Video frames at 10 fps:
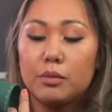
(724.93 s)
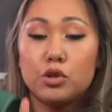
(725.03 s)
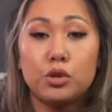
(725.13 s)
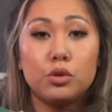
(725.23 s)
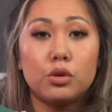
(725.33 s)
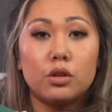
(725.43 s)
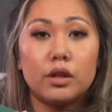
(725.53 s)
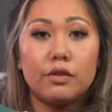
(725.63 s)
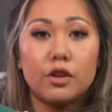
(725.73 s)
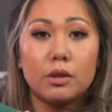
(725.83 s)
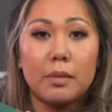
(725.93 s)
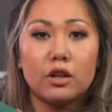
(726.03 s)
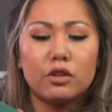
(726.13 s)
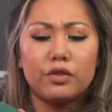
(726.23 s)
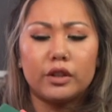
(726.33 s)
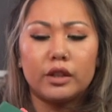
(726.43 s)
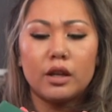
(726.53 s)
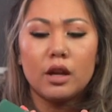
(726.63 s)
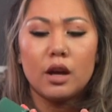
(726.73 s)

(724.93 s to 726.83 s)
tool if you're in the medical field.